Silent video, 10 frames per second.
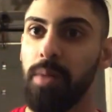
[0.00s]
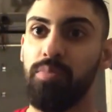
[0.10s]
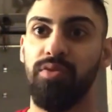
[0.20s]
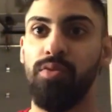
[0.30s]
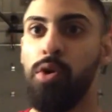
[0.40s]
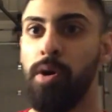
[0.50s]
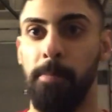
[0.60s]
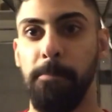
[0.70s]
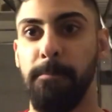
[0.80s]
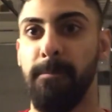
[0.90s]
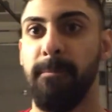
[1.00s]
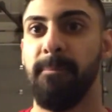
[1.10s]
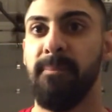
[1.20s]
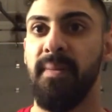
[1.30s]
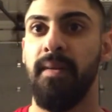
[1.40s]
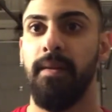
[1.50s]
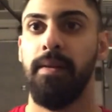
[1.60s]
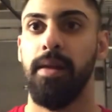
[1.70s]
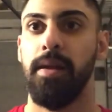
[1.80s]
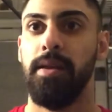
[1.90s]
perform.
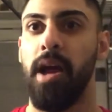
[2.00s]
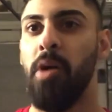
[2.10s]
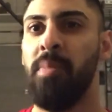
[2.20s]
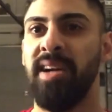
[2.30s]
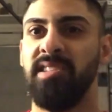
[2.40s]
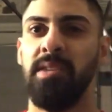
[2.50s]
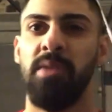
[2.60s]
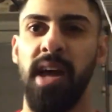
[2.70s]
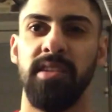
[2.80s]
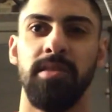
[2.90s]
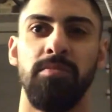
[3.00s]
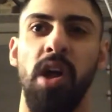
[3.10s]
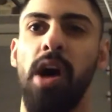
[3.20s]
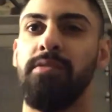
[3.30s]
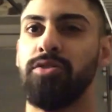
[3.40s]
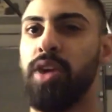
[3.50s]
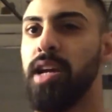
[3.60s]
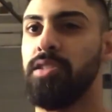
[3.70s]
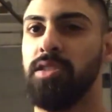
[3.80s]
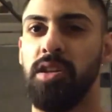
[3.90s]
Now, it might seem like some law of
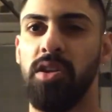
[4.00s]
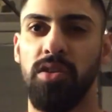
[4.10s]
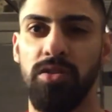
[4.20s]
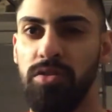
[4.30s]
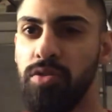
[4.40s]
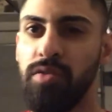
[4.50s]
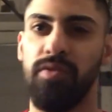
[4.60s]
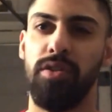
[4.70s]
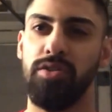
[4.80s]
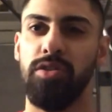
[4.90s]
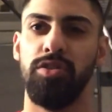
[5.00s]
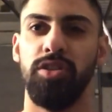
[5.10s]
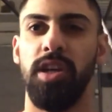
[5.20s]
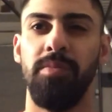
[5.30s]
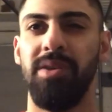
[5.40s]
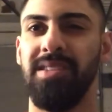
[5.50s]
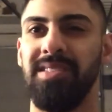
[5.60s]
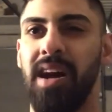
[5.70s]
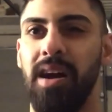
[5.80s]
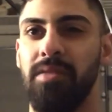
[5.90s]
attraction or universal shit, but it's
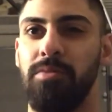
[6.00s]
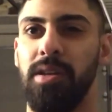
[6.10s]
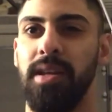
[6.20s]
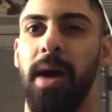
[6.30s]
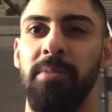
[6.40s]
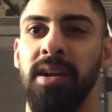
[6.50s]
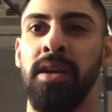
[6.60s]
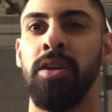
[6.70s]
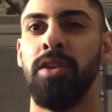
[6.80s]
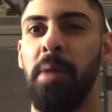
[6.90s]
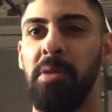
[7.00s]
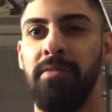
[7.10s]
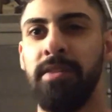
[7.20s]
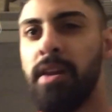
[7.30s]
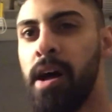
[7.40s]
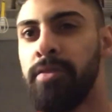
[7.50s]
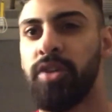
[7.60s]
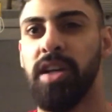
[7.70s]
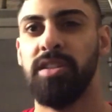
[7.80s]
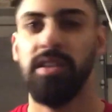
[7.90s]
not really. I mean, do I believe in the law of
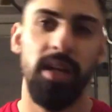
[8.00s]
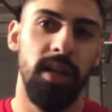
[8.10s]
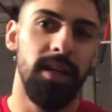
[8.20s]
attraction?